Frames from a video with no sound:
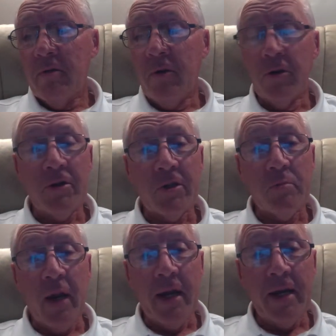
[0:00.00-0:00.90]
Fourth is
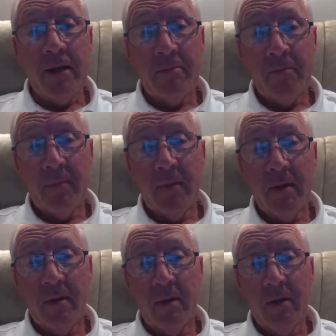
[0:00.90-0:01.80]
planning.
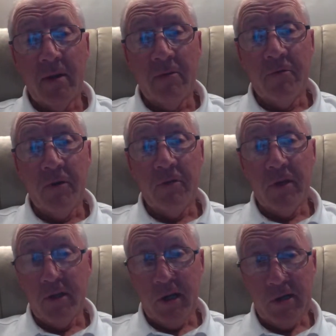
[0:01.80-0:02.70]
And the
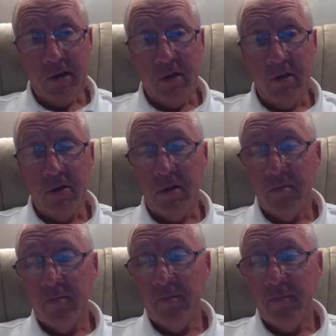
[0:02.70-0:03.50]
fifth is execution.